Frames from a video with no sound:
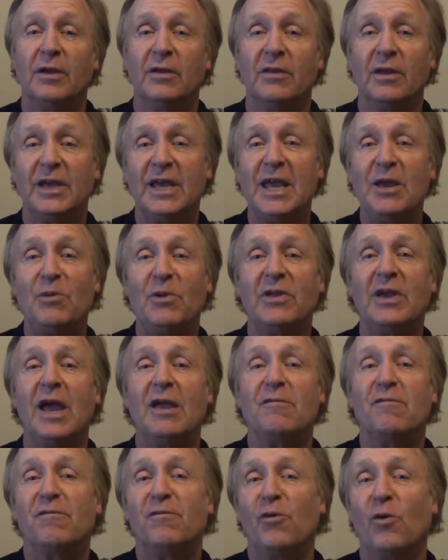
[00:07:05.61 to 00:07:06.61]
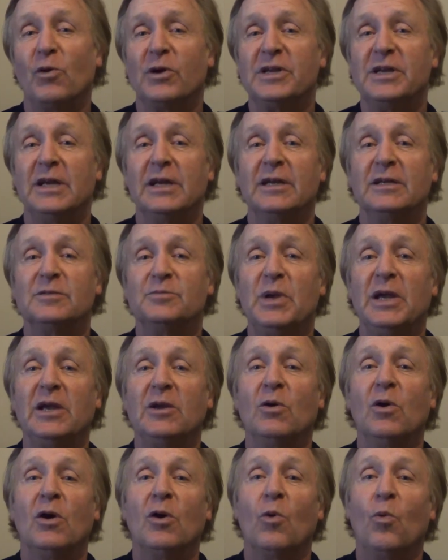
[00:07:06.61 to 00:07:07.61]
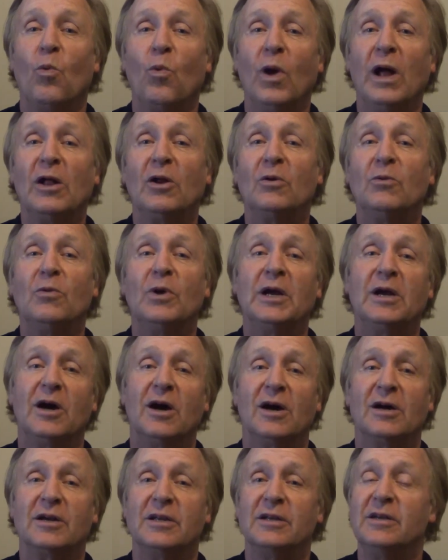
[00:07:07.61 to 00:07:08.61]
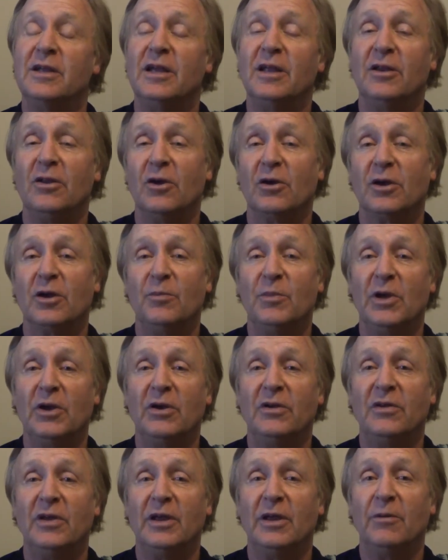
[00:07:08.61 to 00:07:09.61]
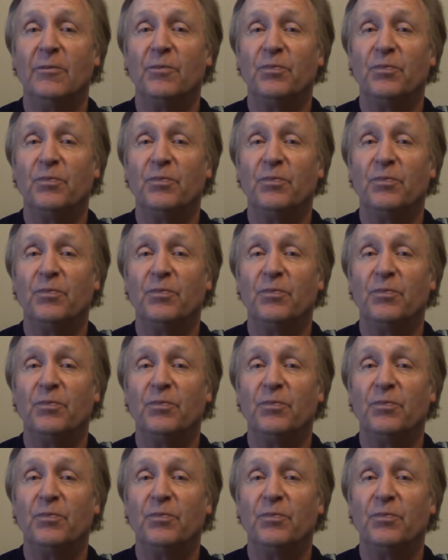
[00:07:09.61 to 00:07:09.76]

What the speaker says: The key with gate 40 is being well regarded in your community,